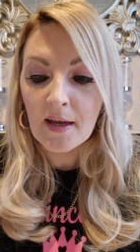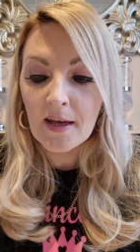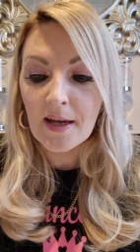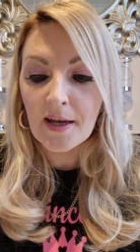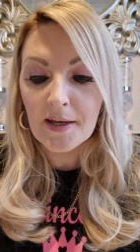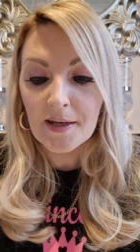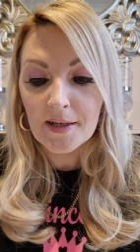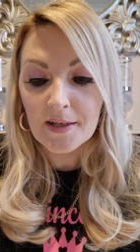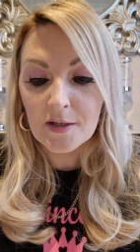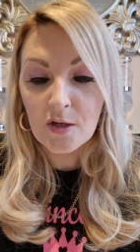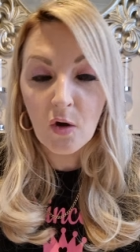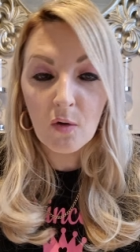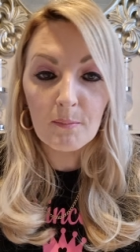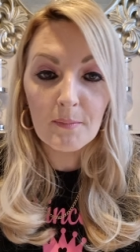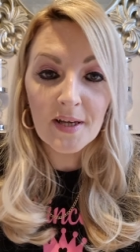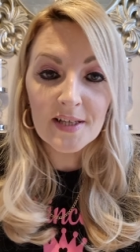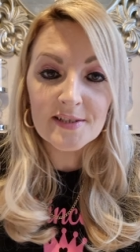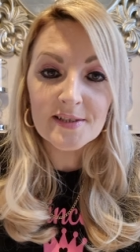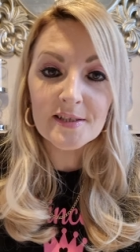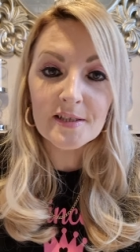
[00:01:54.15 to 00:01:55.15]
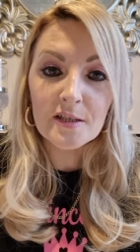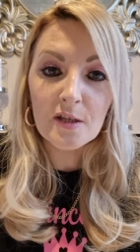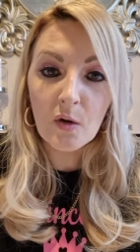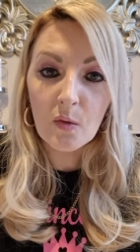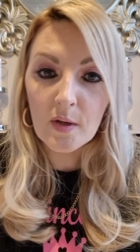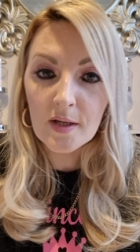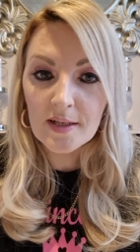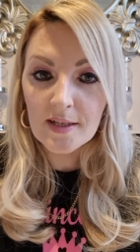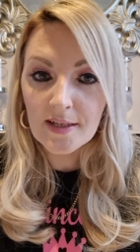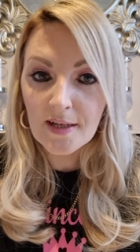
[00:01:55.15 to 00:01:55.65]
uh, no messing, no
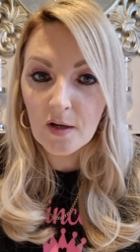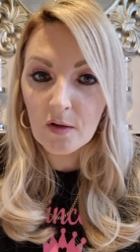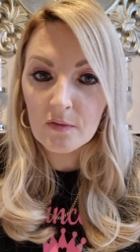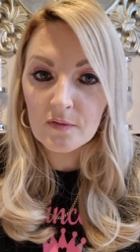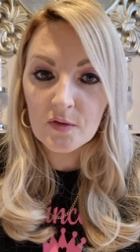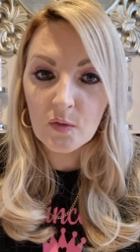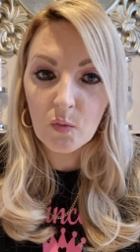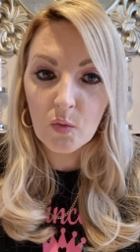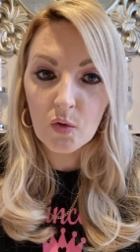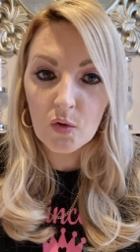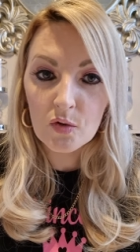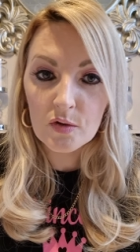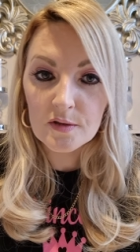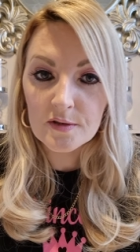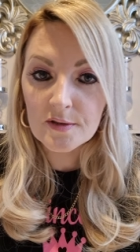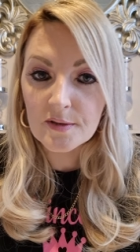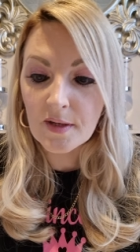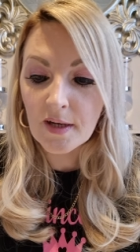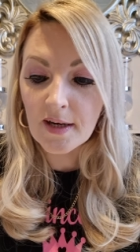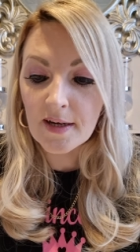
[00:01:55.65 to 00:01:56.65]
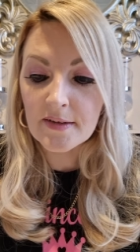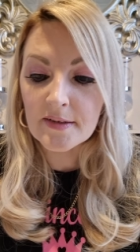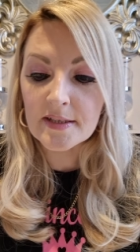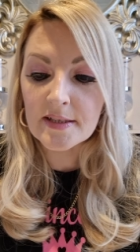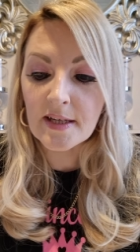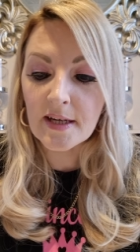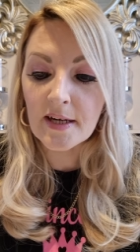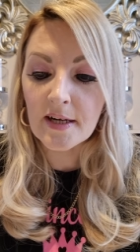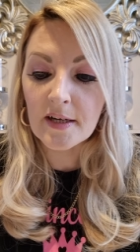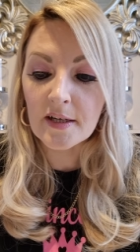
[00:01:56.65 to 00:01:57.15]
in and out of the world here and
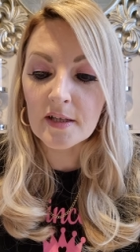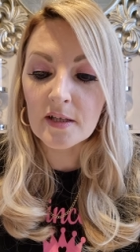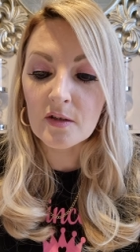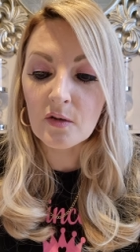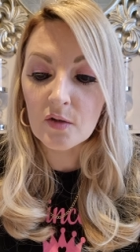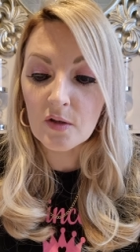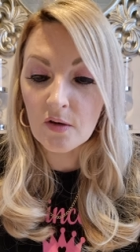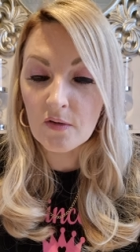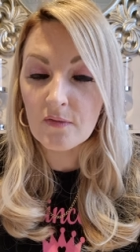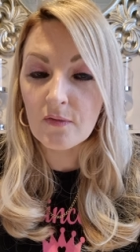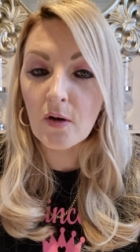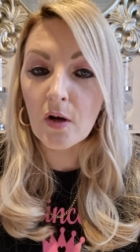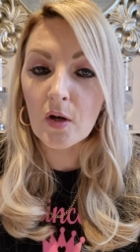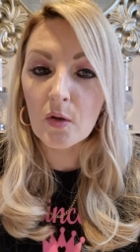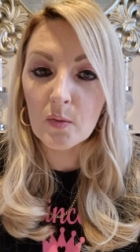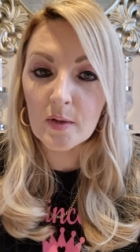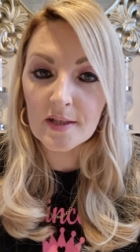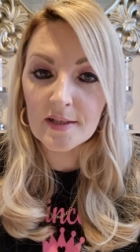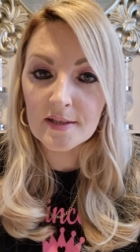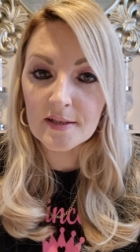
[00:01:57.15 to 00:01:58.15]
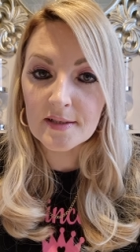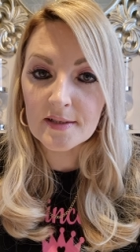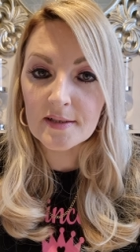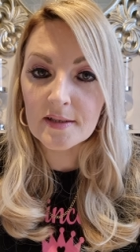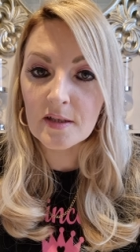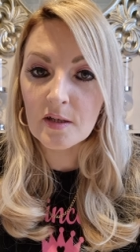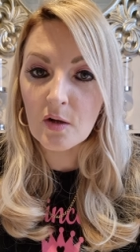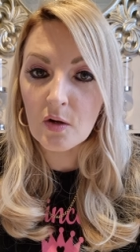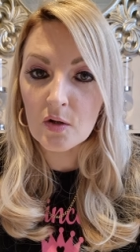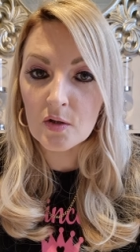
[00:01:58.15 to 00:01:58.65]
there. You know, you're following
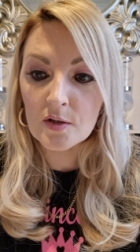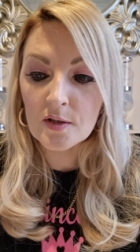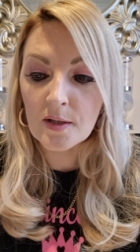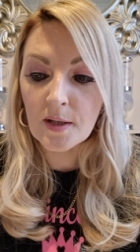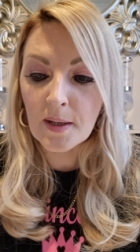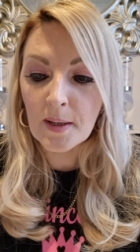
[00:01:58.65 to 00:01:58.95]
the Lord.